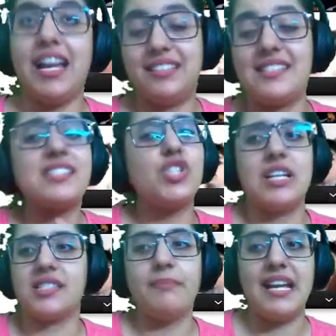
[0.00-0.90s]
this is
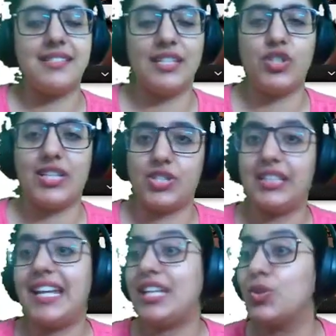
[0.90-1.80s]
just my suggestion,
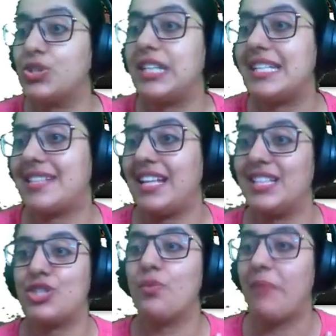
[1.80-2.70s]
and I usually tell it
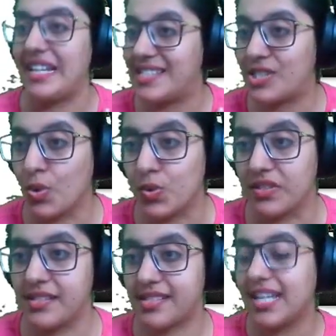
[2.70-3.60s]
to my
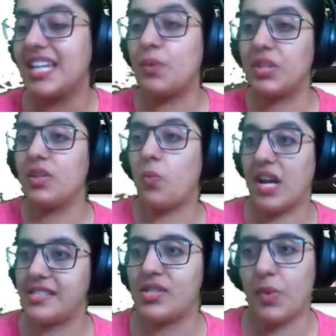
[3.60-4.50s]
students, even the
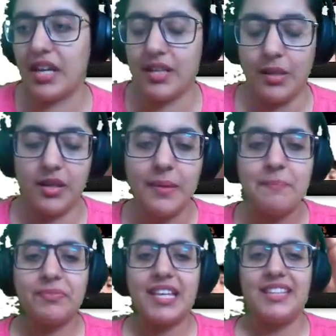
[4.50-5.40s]
ones who are here.
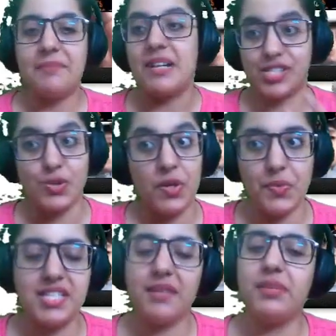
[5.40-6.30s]
They must
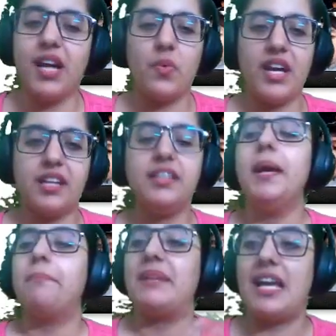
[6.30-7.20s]
already be aware,
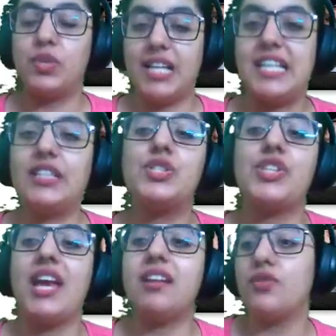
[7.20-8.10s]
but I would like to
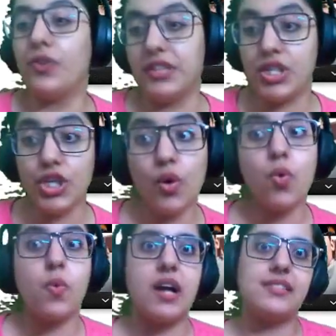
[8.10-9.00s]
share it for the new
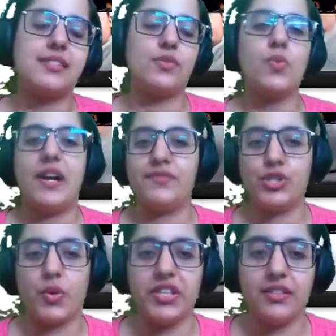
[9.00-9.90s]
ones who have
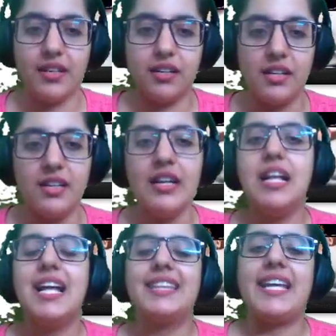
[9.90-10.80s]
joined here,
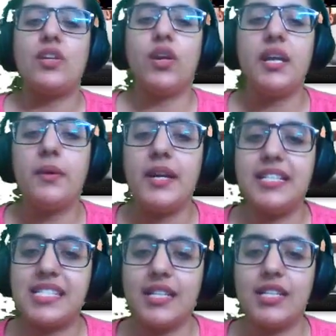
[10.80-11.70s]
that
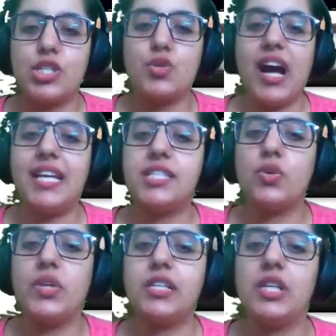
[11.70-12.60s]
it's try to
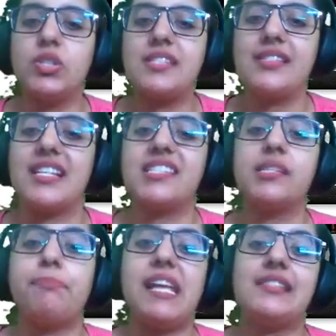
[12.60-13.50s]
include
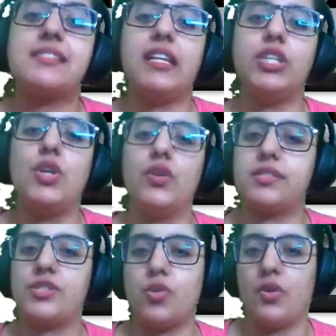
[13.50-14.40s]
suspense in your
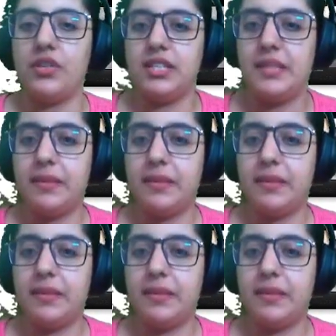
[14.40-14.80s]
story.